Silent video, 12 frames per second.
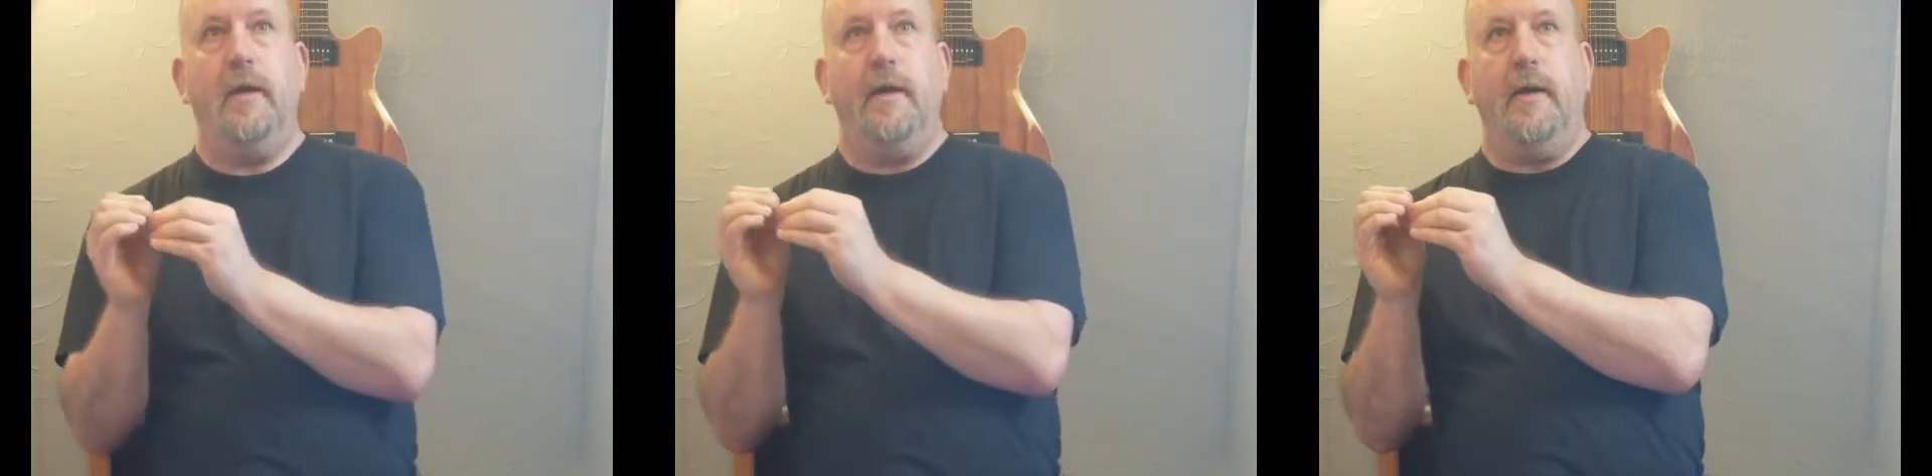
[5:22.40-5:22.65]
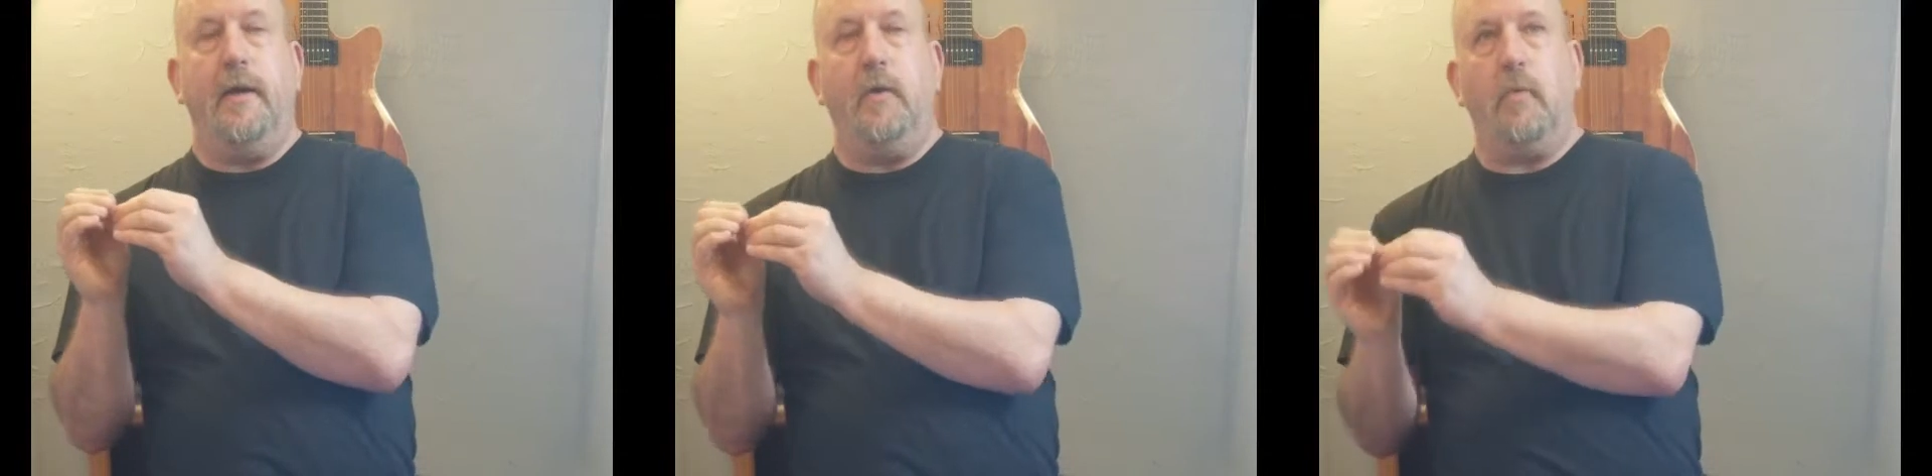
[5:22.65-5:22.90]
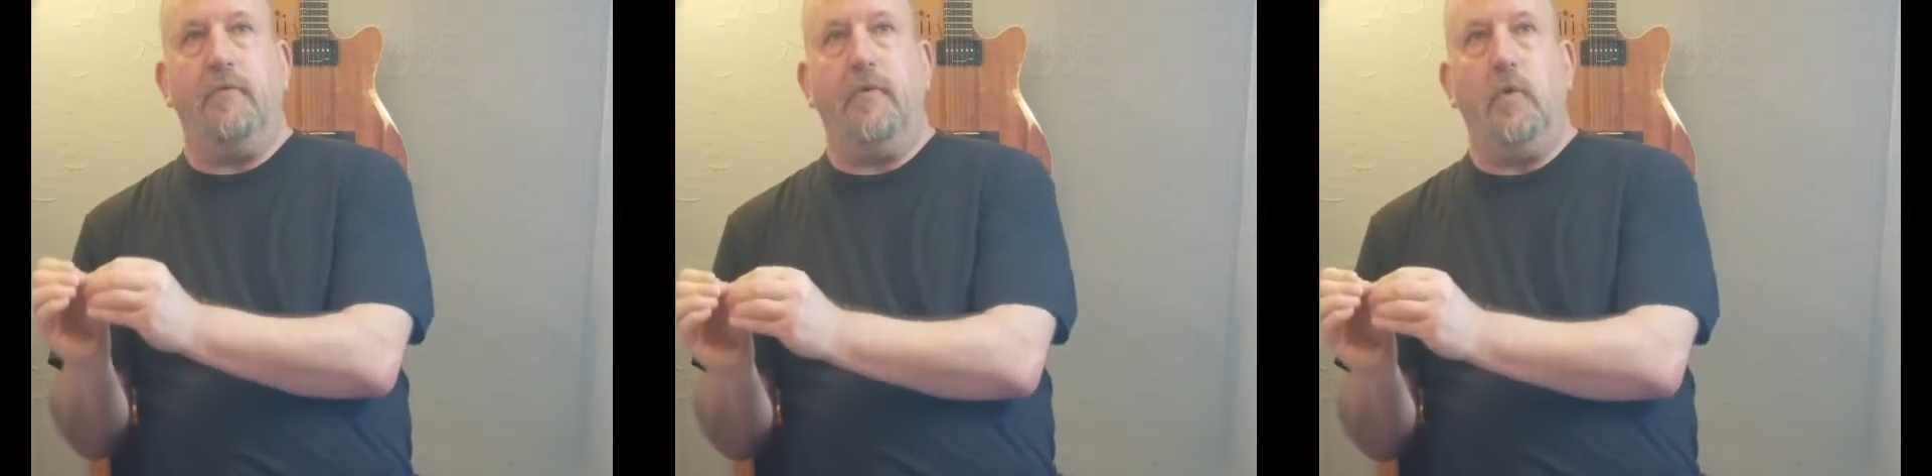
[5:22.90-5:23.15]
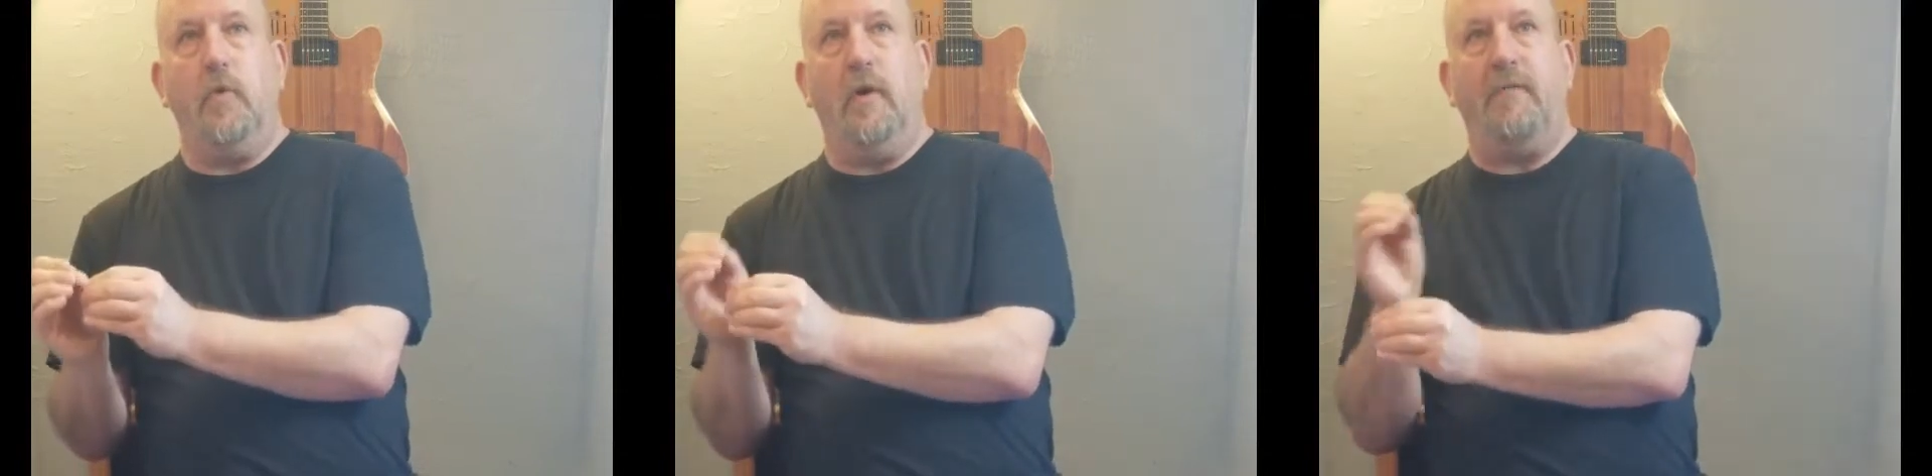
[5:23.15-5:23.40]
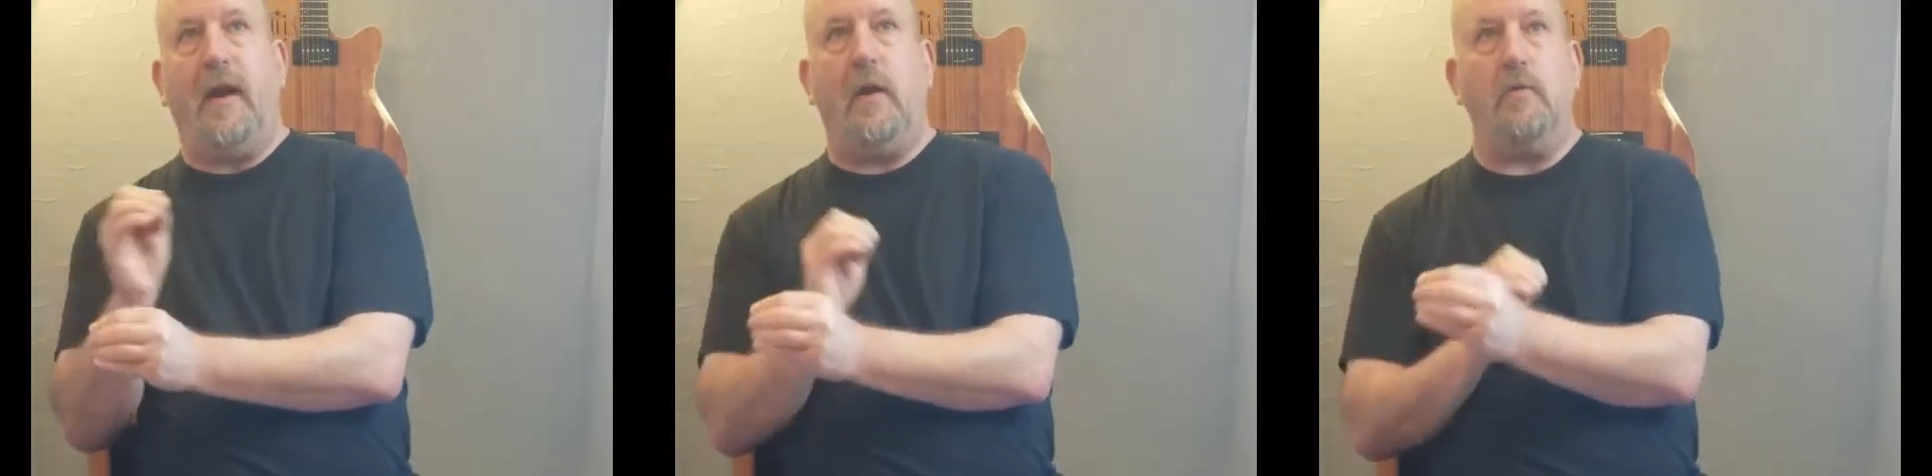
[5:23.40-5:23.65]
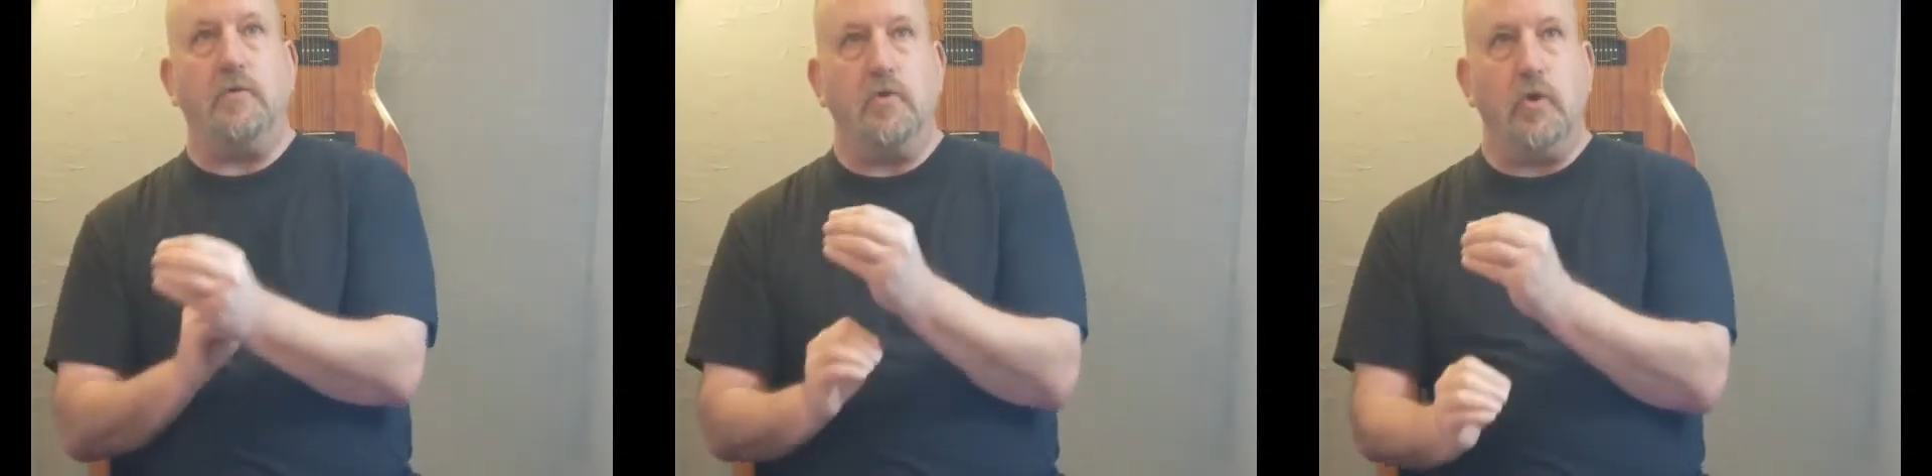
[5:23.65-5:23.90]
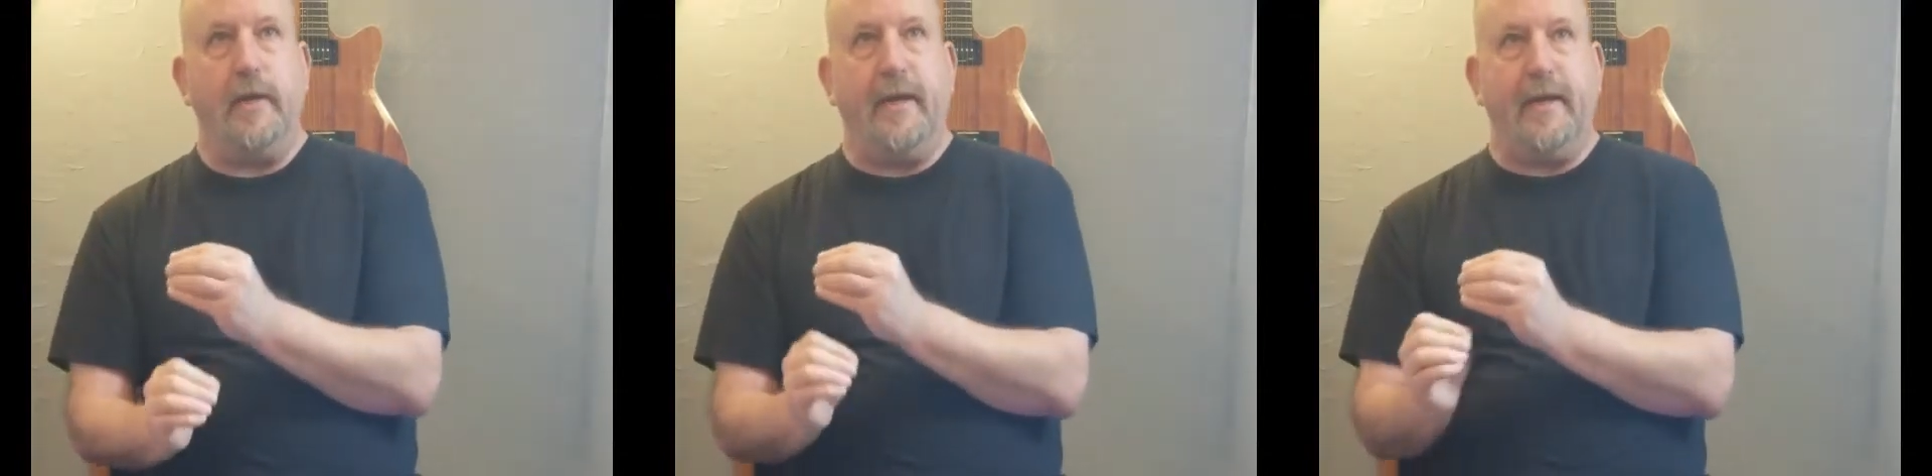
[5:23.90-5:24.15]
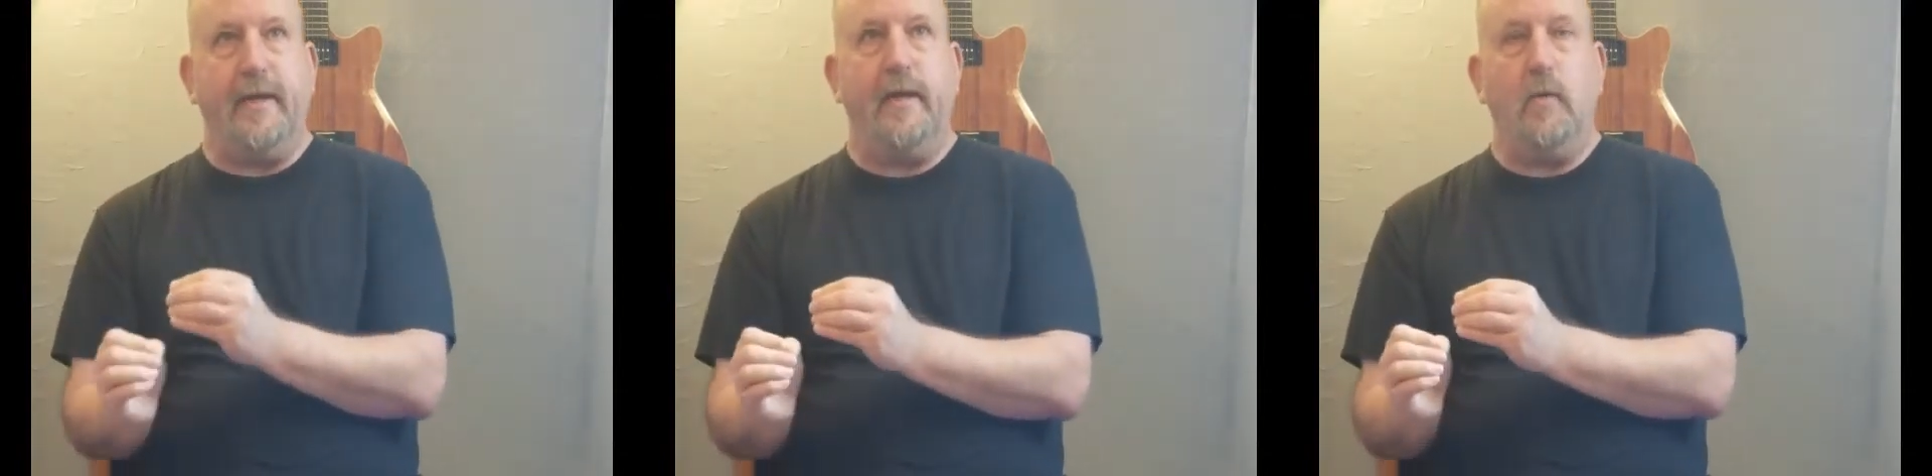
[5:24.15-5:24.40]
in a review if I was looking
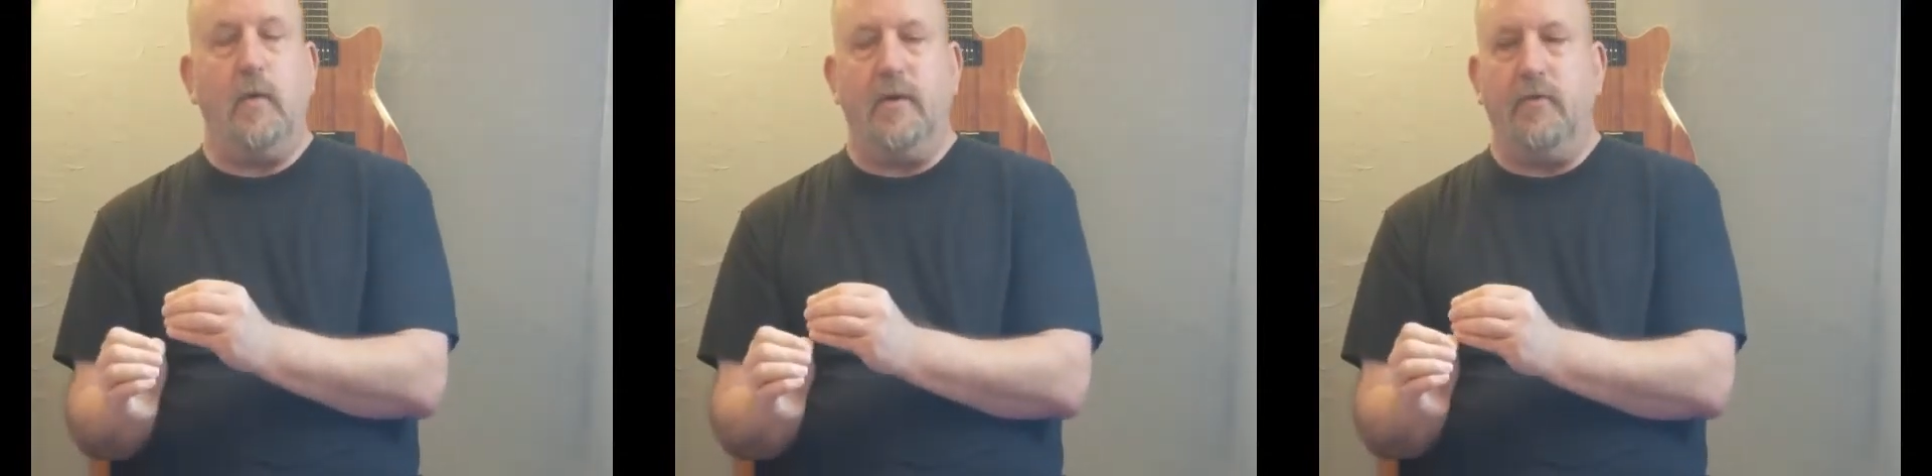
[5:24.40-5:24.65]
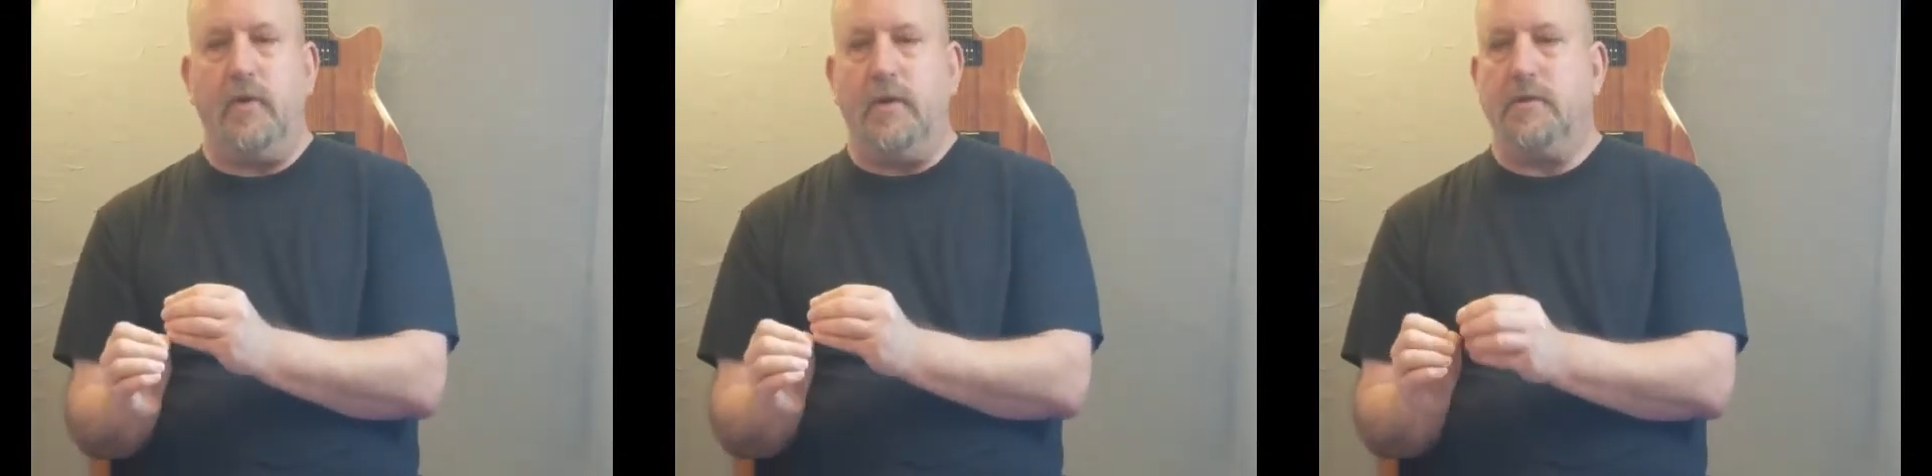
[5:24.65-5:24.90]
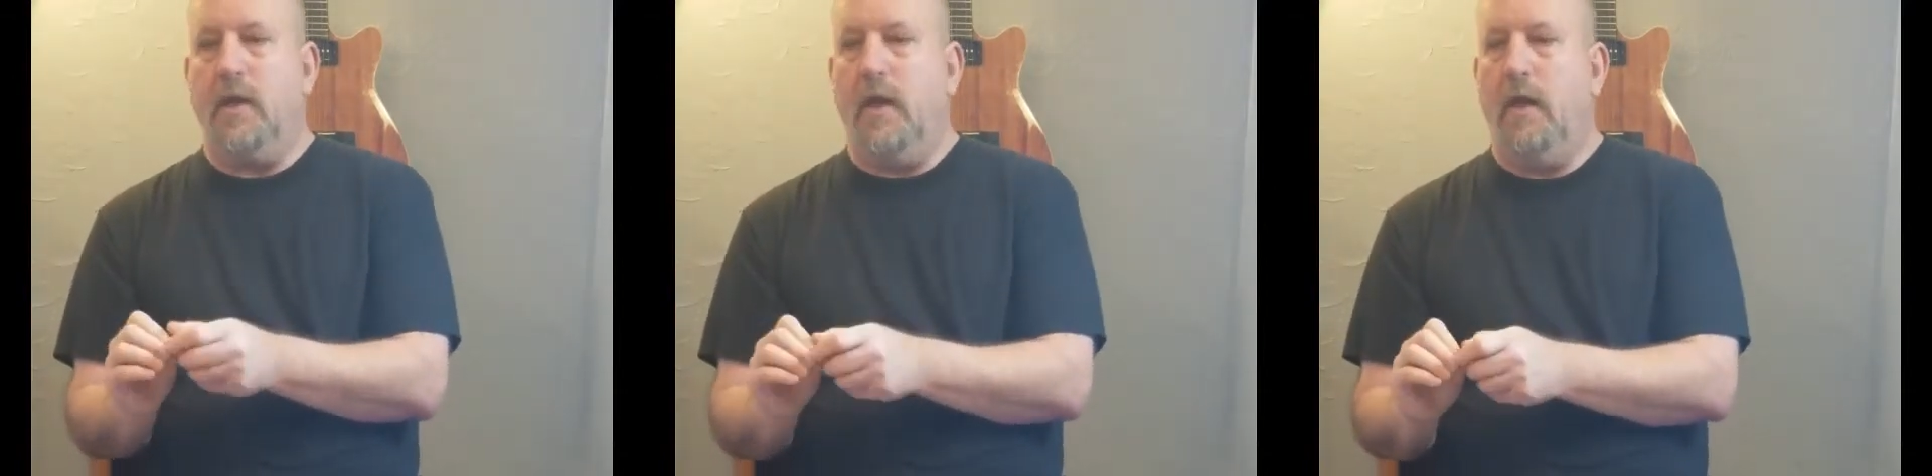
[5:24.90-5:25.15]
at getting one of these?